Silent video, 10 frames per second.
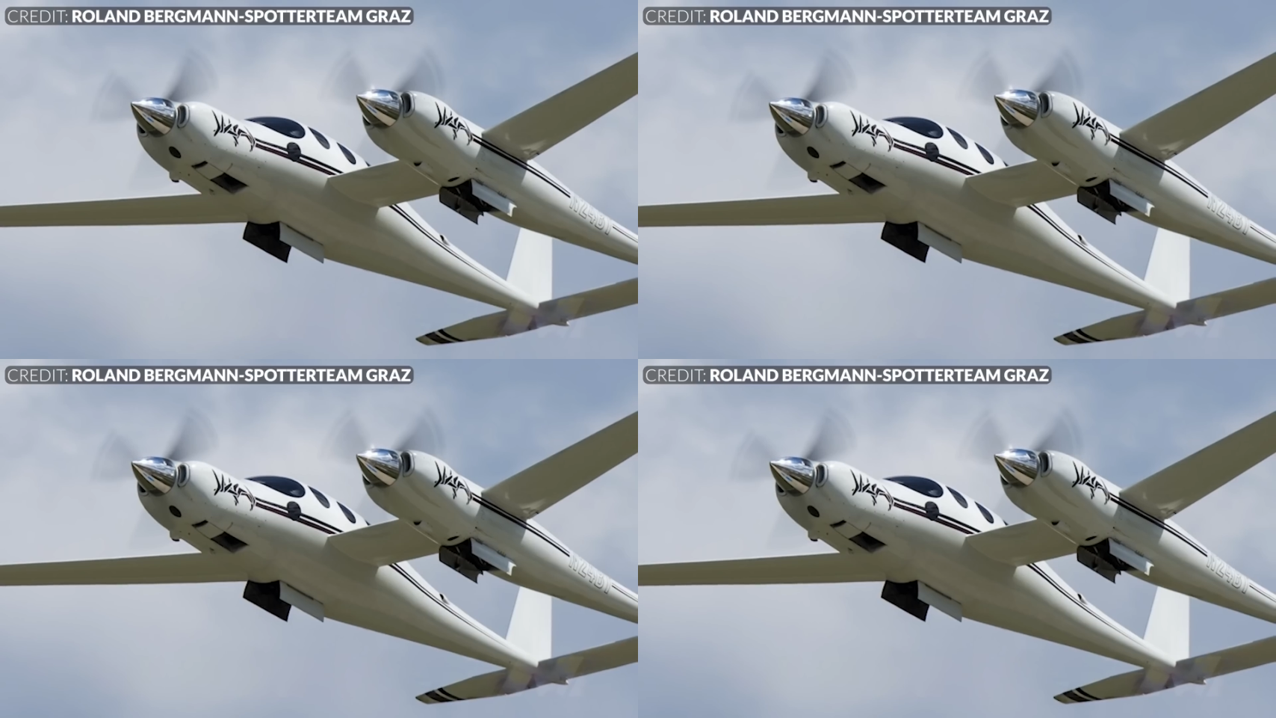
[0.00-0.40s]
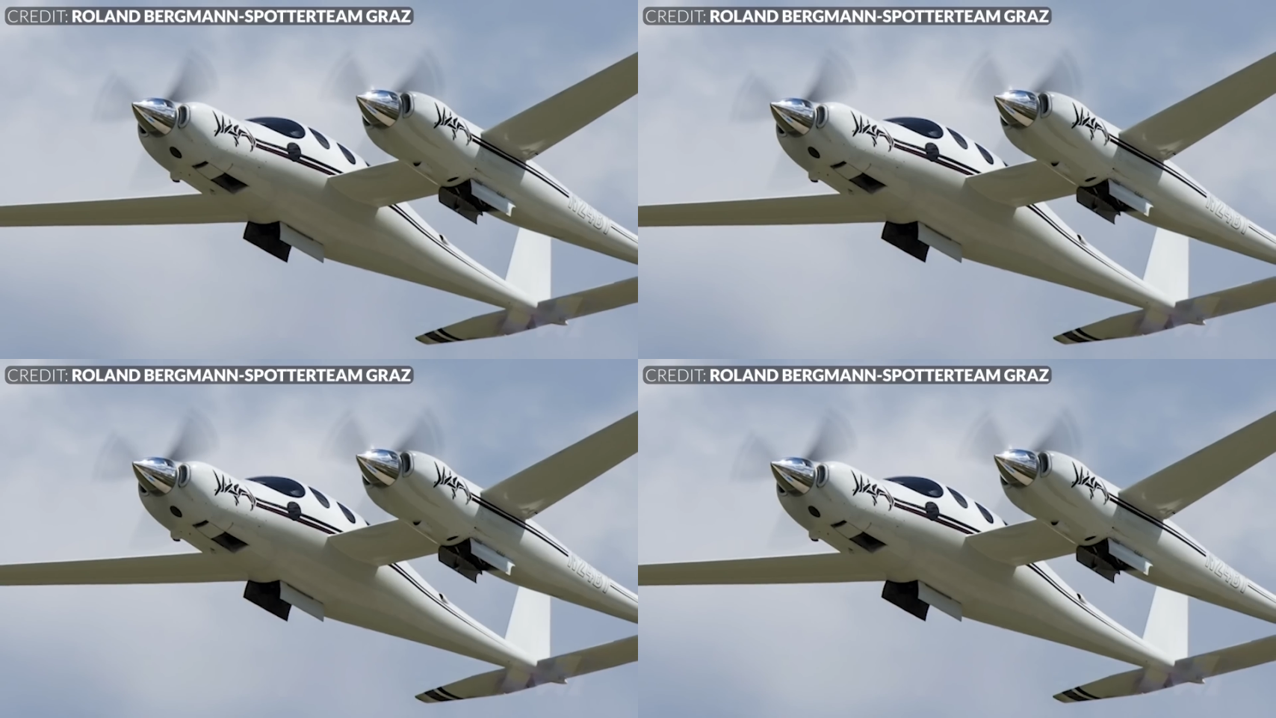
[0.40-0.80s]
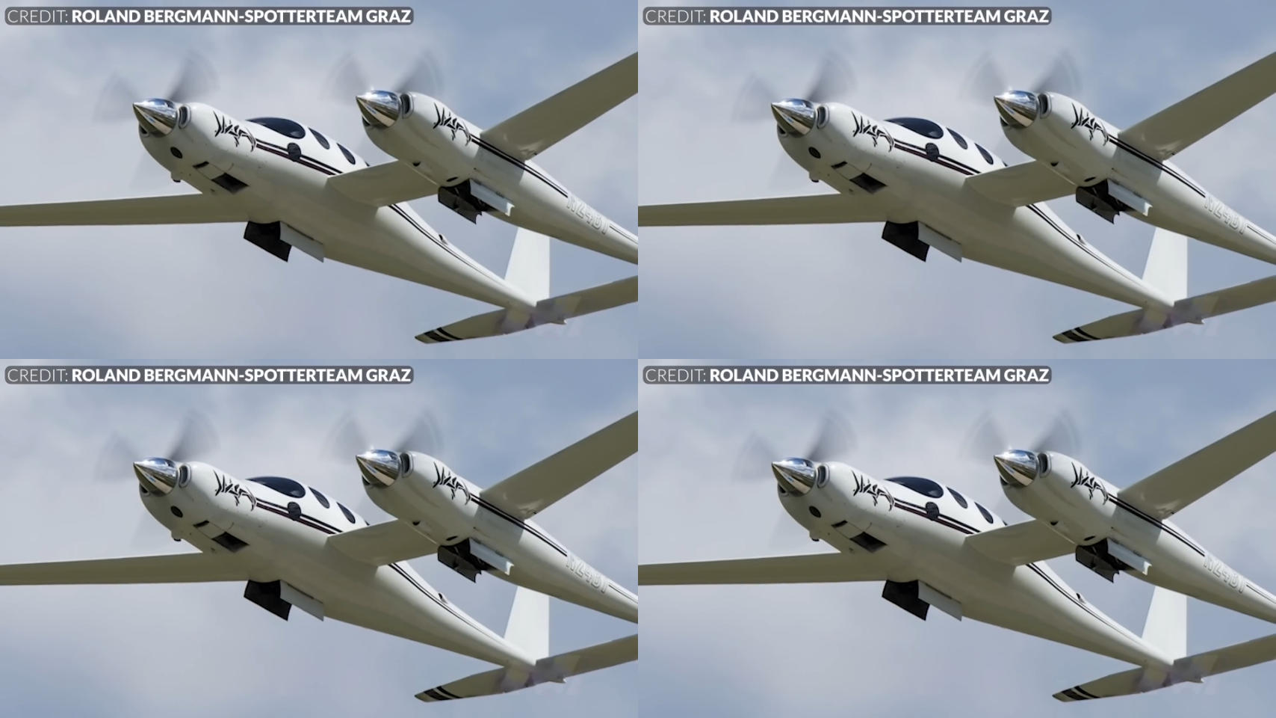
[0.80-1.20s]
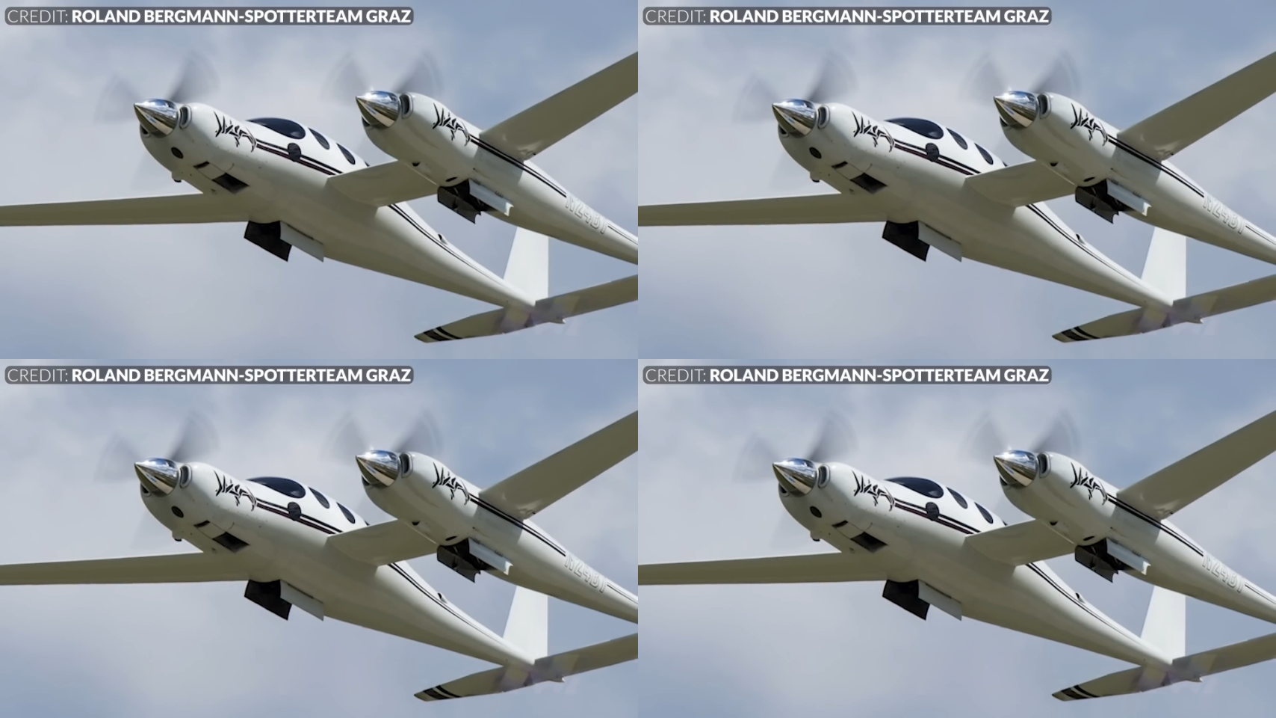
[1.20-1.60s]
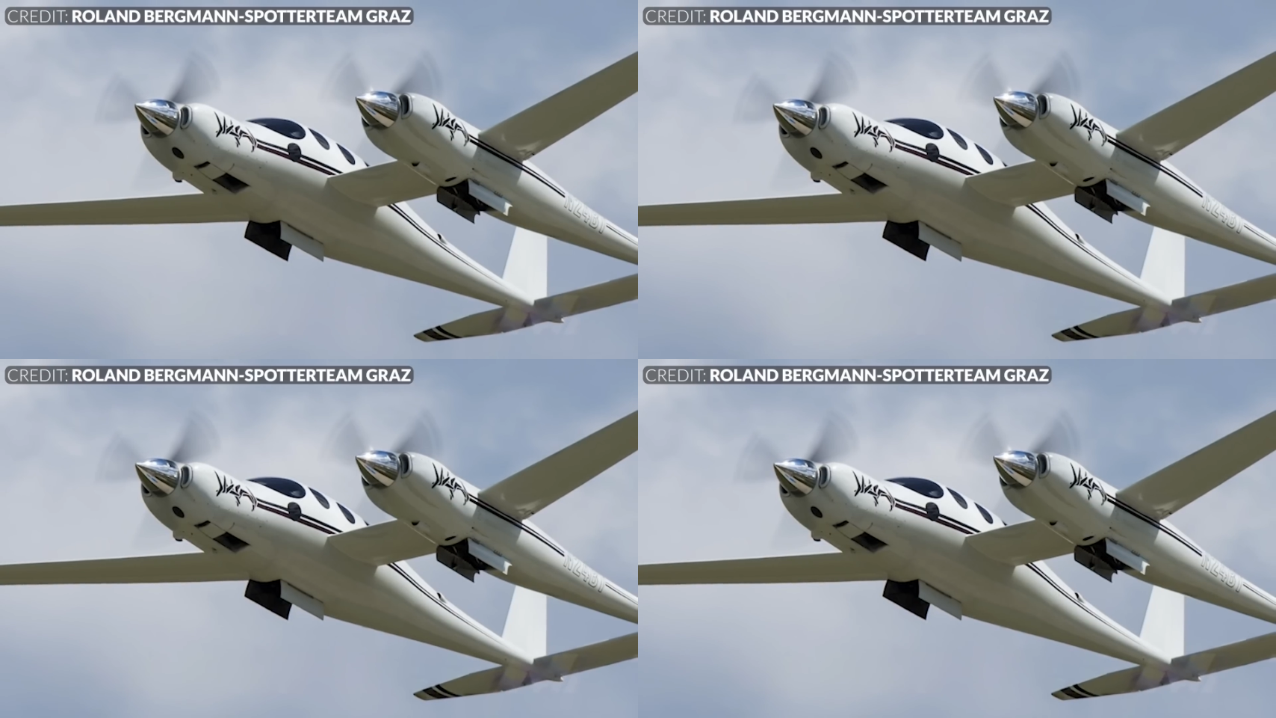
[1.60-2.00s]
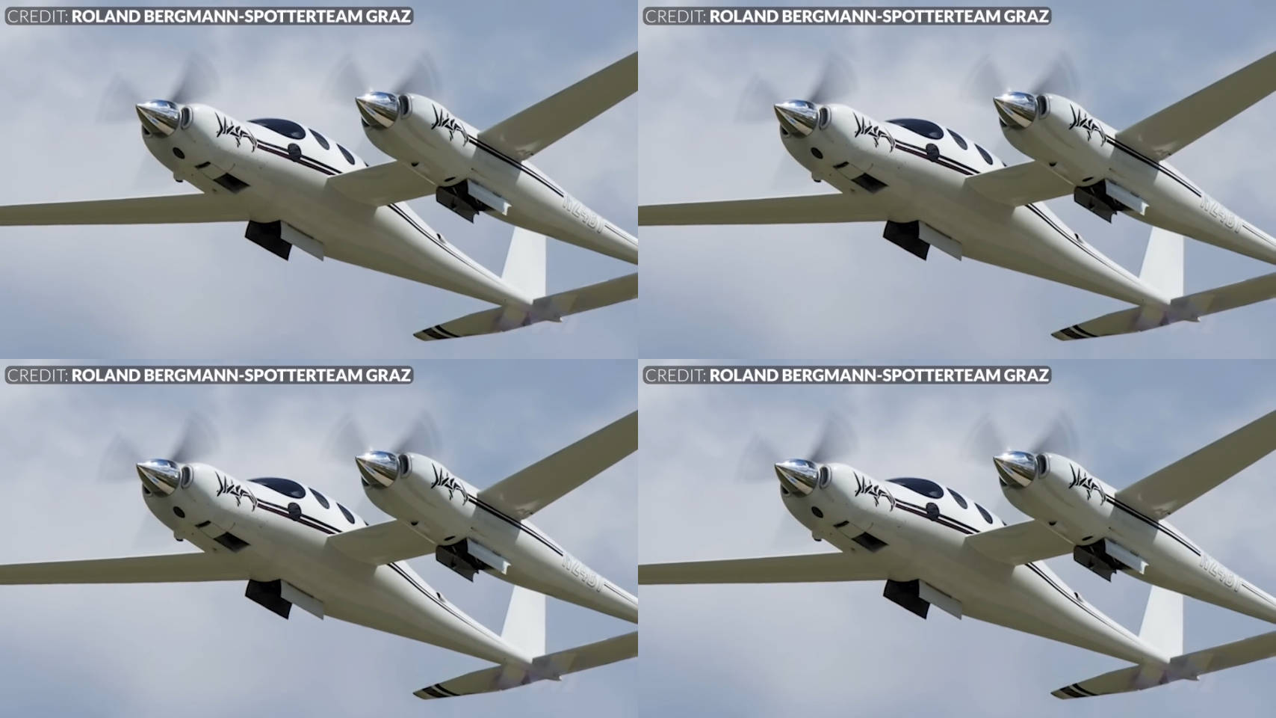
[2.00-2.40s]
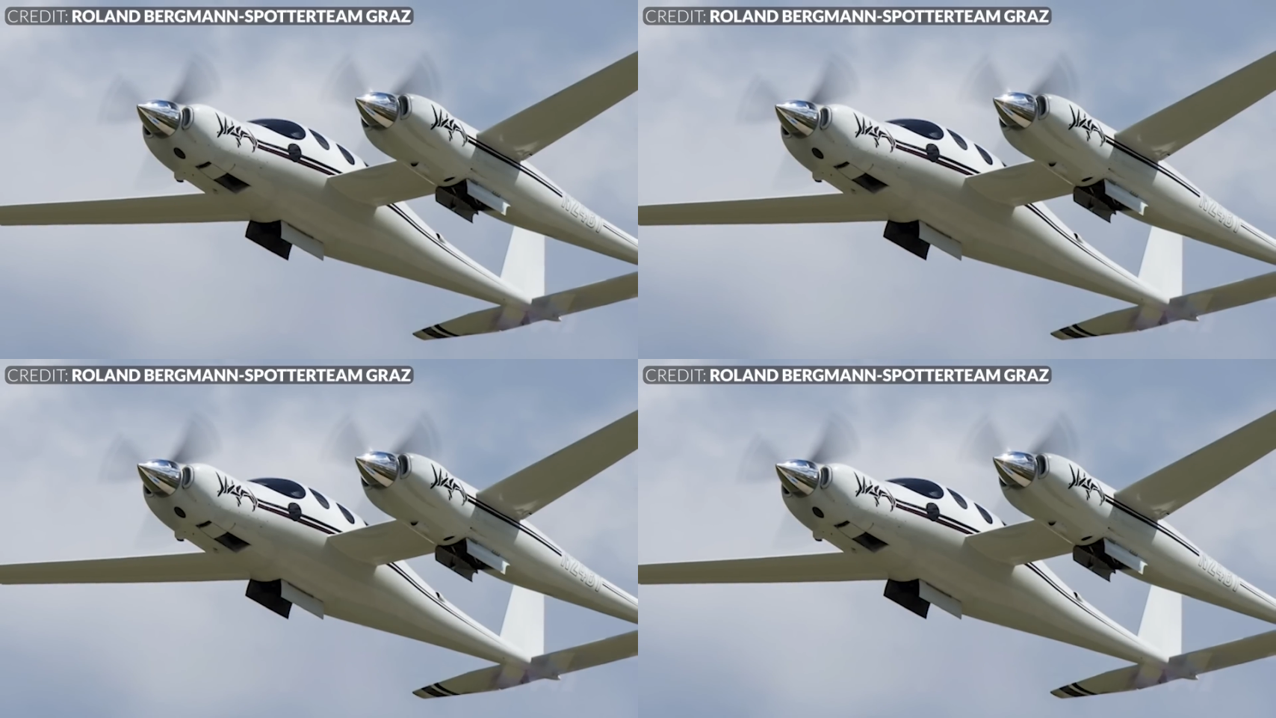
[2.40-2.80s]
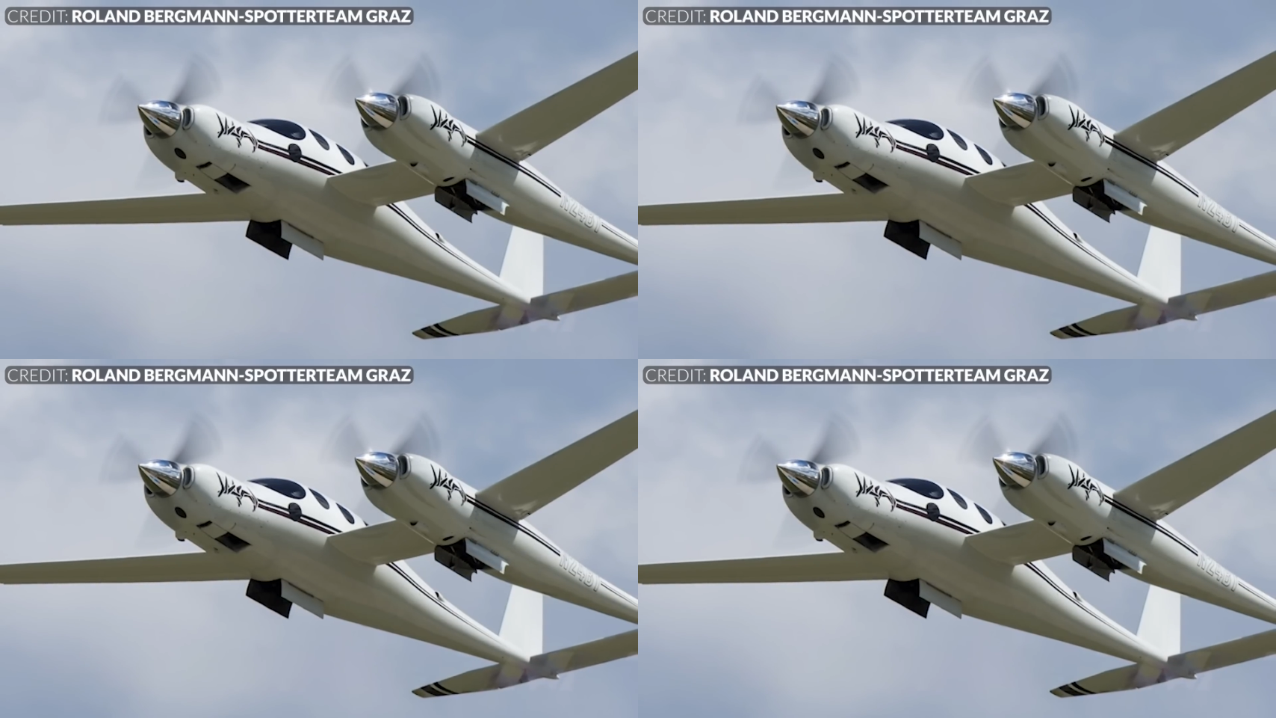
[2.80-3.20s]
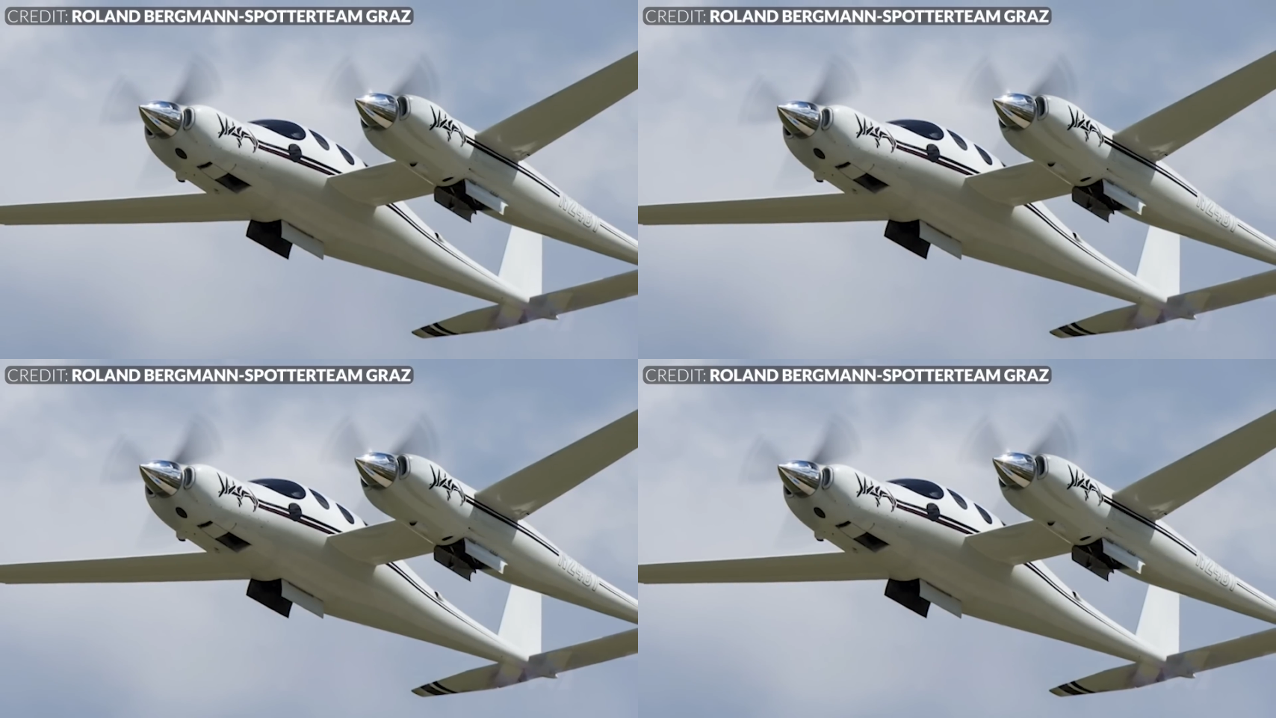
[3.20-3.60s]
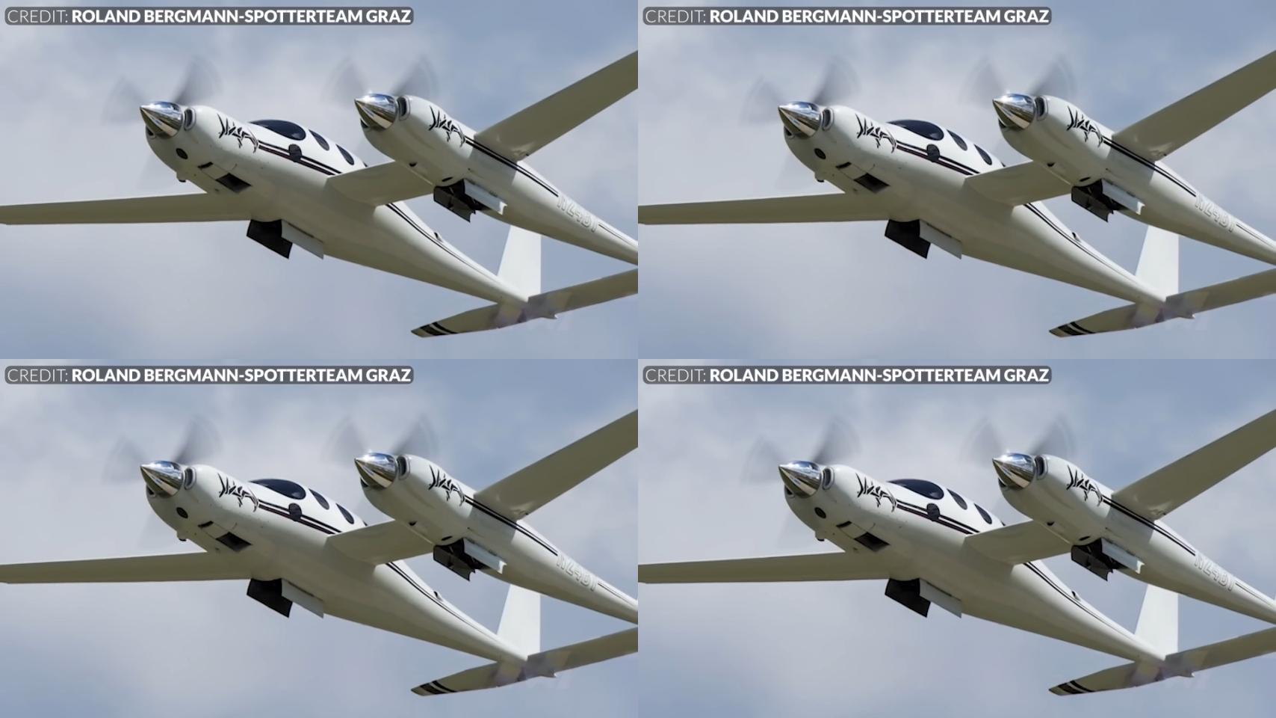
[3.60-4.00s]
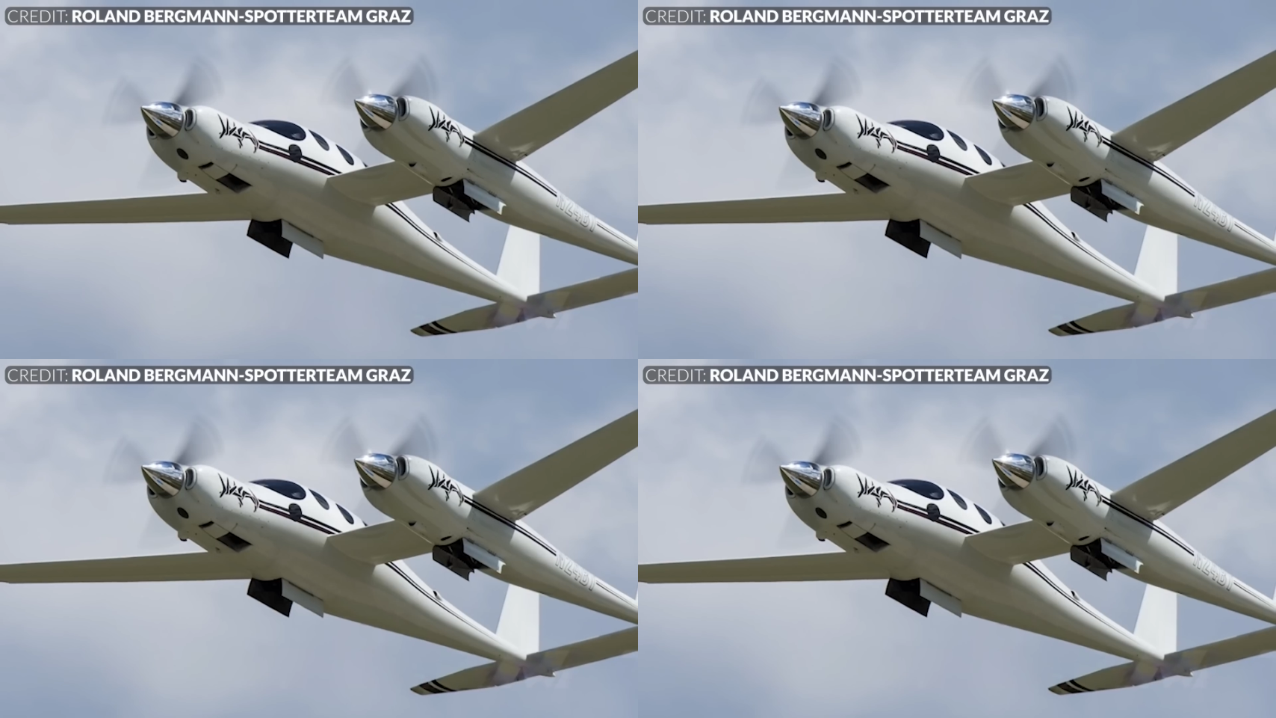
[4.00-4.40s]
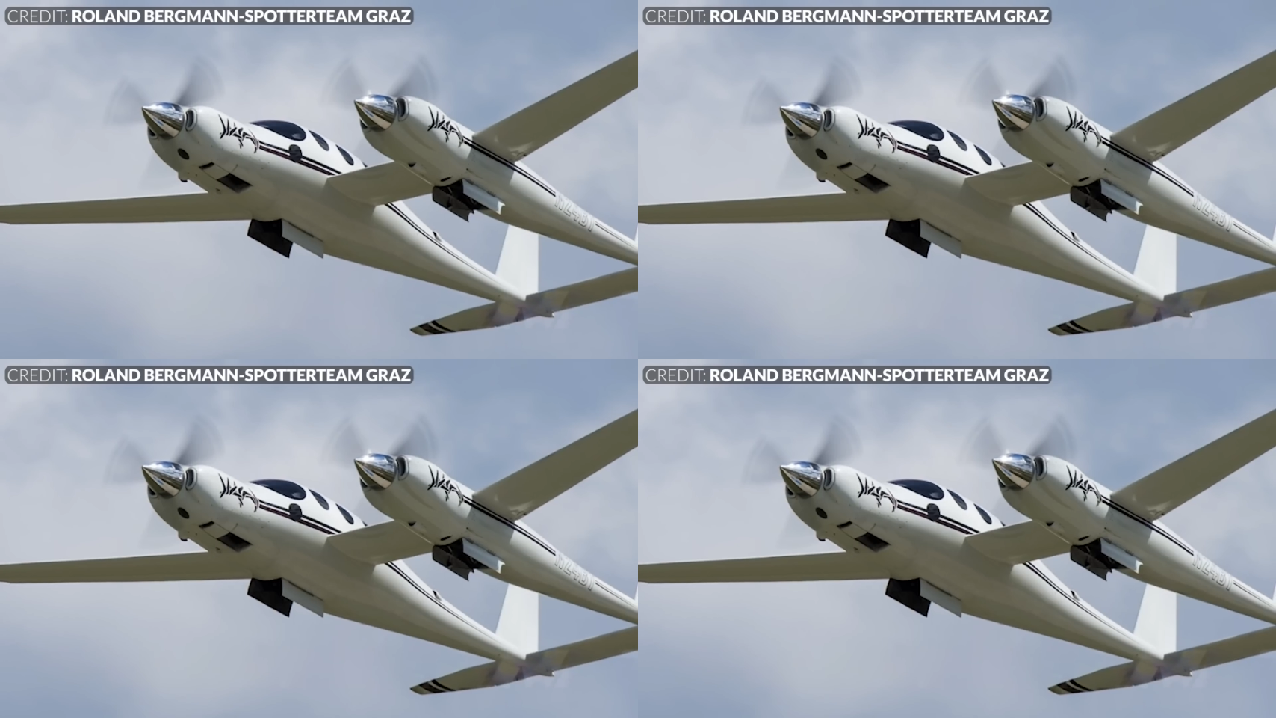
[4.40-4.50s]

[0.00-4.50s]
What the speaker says: No face is visible, so there are no lips to read.